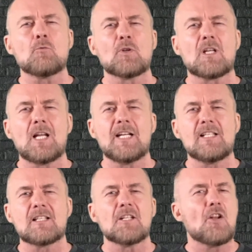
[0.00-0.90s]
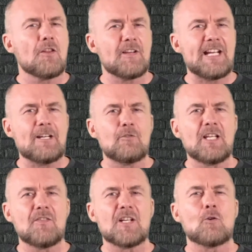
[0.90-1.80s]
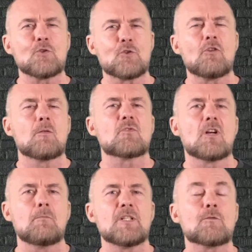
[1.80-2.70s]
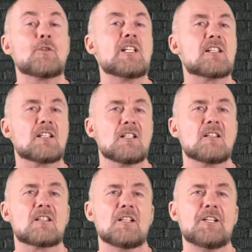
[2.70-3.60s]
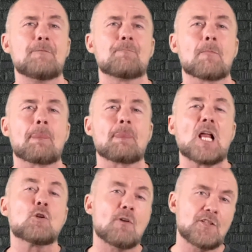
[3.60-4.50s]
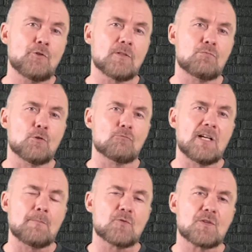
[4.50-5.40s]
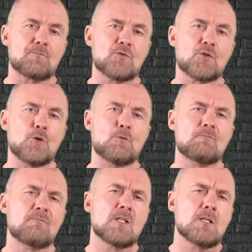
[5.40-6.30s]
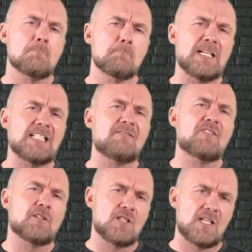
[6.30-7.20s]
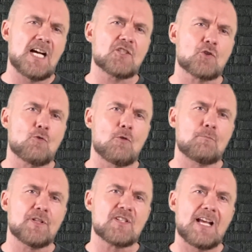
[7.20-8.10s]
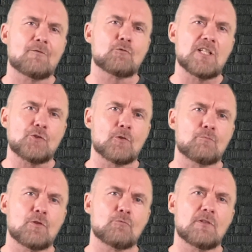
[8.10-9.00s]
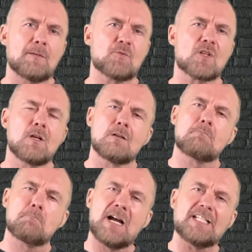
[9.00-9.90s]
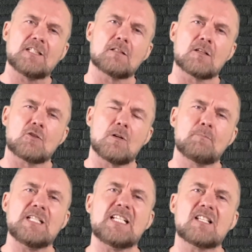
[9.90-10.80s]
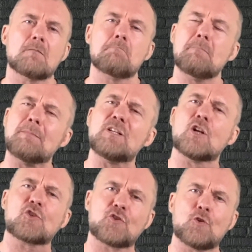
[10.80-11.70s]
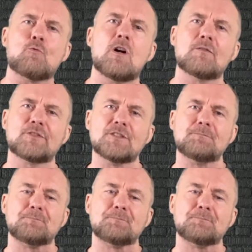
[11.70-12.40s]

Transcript: with clients, another area that also comes up is, for instance, the graduate programs. So many very large corporates have graduate programs, minor companies maybe not so often.